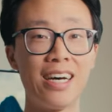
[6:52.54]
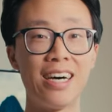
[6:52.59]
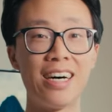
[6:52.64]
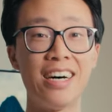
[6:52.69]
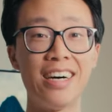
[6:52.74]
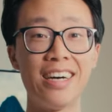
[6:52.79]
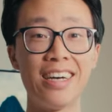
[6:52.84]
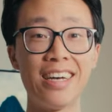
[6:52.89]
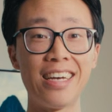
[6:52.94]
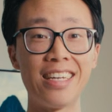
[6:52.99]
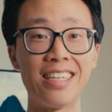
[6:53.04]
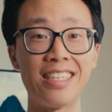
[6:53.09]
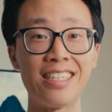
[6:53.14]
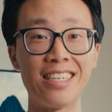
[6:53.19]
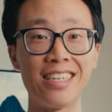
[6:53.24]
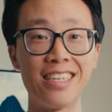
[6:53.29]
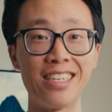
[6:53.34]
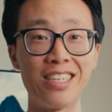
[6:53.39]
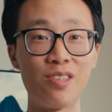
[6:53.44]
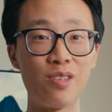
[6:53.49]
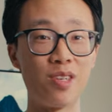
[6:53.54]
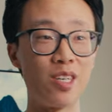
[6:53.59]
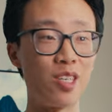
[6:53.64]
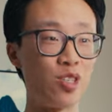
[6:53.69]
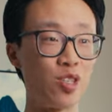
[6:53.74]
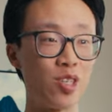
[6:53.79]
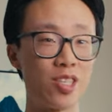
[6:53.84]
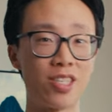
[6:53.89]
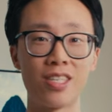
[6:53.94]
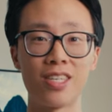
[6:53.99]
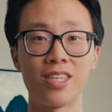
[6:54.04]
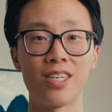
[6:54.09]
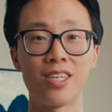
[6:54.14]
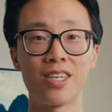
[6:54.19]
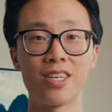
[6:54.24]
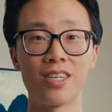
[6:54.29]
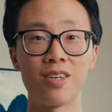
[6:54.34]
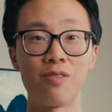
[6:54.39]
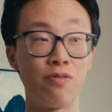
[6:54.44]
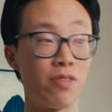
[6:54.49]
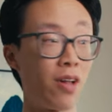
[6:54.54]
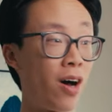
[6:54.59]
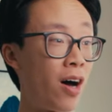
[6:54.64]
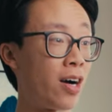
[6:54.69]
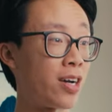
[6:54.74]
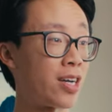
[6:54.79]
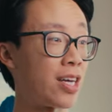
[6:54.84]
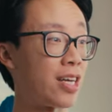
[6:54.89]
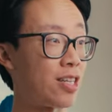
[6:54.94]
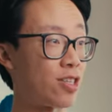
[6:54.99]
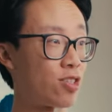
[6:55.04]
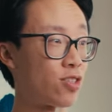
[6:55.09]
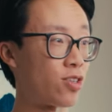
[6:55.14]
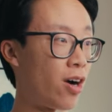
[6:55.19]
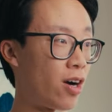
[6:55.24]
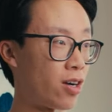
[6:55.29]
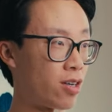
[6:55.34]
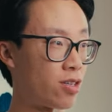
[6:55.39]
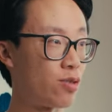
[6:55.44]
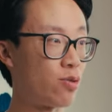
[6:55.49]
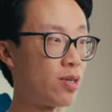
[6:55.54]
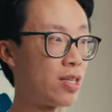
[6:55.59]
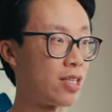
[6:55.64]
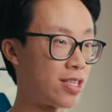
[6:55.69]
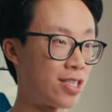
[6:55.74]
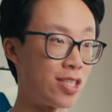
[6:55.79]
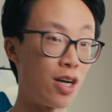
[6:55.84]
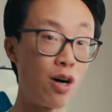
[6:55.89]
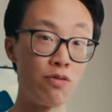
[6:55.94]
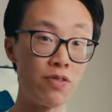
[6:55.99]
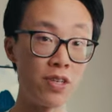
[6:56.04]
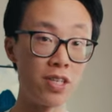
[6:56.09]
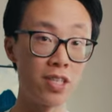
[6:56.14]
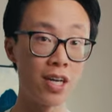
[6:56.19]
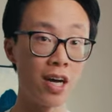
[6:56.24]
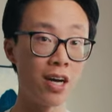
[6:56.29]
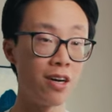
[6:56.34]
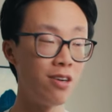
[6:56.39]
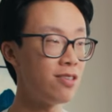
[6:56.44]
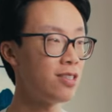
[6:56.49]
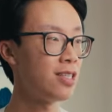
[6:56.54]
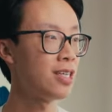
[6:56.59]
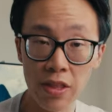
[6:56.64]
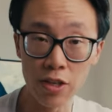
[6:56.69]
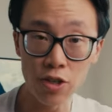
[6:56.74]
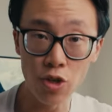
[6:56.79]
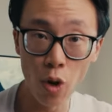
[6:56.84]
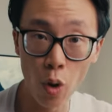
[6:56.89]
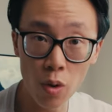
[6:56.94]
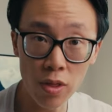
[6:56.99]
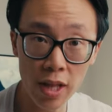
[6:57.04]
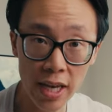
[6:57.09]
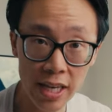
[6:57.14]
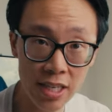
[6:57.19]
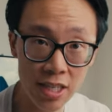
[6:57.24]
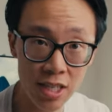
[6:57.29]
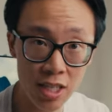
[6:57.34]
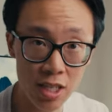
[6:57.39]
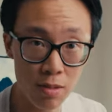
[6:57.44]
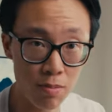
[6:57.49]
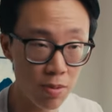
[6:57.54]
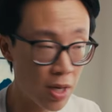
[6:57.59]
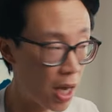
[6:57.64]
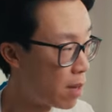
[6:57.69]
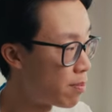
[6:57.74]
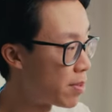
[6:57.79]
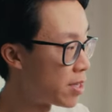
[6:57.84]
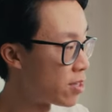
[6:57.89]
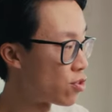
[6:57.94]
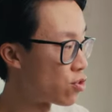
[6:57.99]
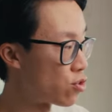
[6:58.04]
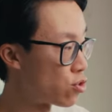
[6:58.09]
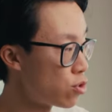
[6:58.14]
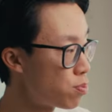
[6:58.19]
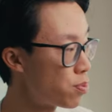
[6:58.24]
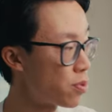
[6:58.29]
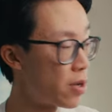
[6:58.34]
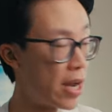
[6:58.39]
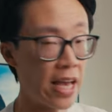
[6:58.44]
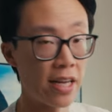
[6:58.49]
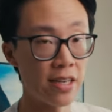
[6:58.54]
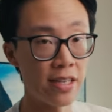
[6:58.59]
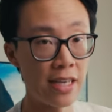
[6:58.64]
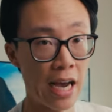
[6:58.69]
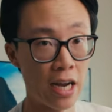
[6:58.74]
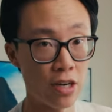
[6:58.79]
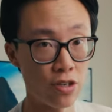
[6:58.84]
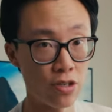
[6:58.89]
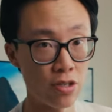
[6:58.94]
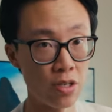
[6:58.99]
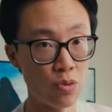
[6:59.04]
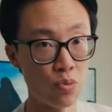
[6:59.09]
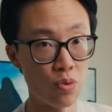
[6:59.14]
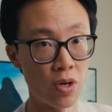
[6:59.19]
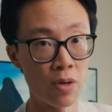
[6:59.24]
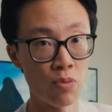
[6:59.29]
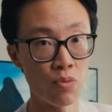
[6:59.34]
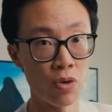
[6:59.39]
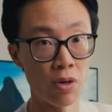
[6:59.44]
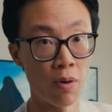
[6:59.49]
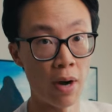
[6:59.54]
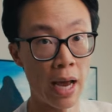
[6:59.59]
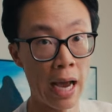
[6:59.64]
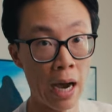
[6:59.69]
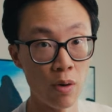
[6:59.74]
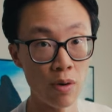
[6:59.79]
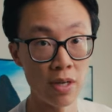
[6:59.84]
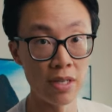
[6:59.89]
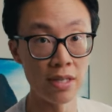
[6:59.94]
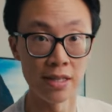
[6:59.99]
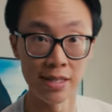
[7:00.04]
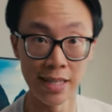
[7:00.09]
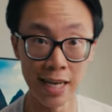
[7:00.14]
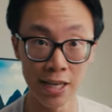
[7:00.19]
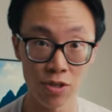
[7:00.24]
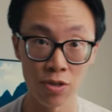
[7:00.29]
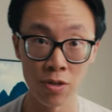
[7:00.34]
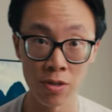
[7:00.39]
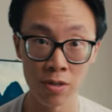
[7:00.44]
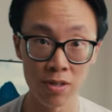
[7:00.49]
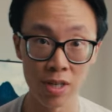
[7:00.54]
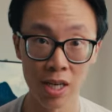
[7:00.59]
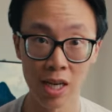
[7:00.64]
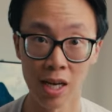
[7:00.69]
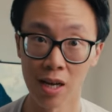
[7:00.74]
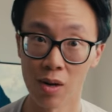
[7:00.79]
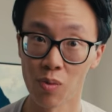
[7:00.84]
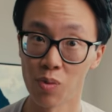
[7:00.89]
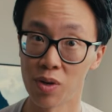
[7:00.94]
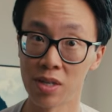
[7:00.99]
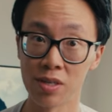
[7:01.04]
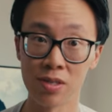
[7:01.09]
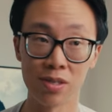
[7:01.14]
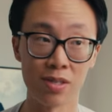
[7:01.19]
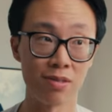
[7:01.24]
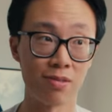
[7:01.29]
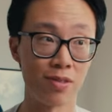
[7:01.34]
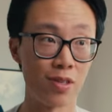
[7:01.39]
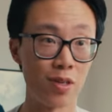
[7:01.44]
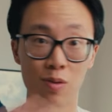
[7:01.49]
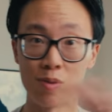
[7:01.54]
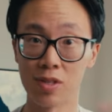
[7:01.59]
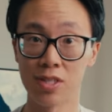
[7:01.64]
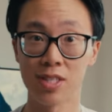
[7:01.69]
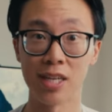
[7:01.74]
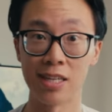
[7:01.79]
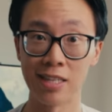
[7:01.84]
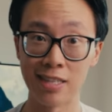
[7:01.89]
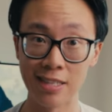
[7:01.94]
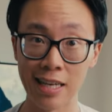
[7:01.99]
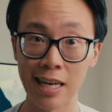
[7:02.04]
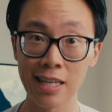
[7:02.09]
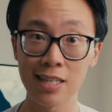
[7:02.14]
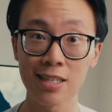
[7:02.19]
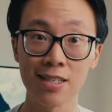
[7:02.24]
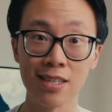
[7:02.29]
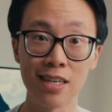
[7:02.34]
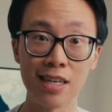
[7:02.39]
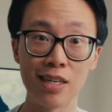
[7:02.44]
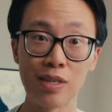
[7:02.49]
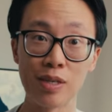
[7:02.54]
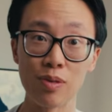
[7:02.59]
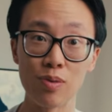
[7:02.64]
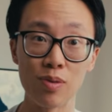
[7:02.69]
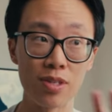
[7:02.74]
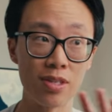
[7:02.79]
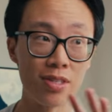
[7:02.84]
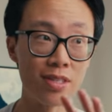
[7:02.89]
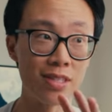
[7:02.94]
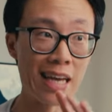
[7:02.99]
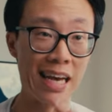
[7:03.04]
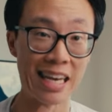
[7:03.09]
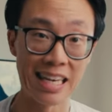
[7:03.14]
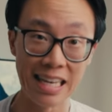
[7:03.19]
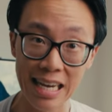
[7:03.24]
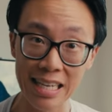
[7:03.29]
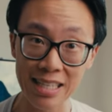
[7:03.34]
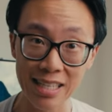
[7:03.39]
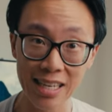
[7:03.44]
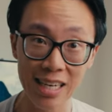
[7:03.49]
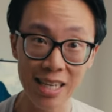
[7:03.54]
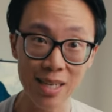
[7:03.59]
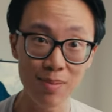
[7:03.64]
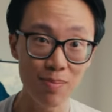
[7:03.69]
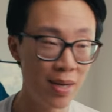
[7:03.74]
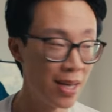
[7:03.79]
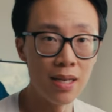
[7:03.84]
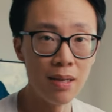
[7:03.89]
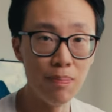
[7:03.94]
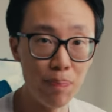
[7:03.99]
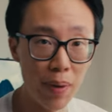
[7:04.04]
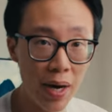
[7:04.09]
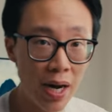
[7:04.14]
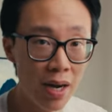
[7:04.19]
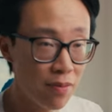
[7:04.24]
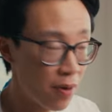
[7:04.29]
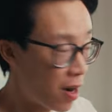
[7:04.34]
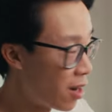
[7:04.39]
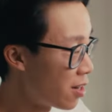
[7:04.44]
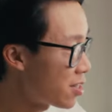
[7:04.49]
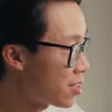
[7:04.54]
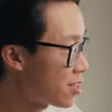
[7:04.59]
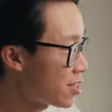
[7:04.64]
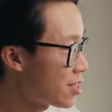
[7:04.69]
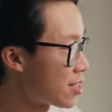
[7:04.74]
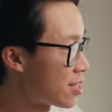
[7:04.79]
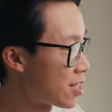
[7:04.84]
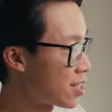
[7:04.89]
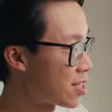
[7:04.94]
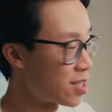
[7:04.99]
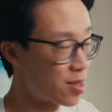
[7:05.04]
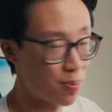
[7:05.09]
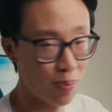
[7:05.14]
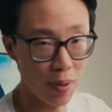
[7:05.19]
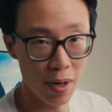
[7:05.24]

You can just vlog and talk to it selfie style. And this whole lighting system came in super handy actually when we were out in the desert, when you know the sun sets and it was at nighttime. And Bob, honestly, this is